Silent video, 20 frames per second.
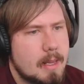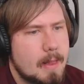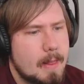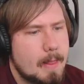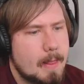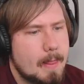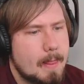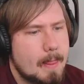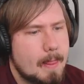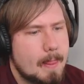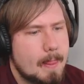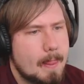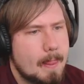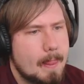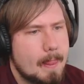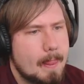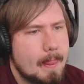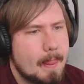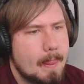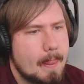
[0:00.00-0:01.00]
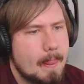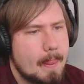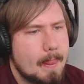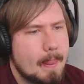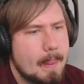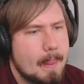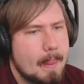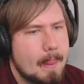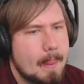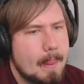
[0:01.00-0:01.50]

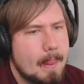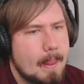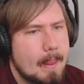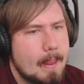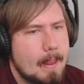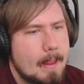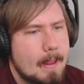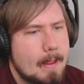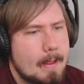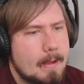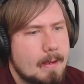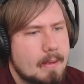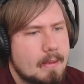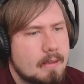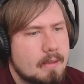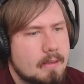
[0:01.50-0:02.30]
Nobody speaks.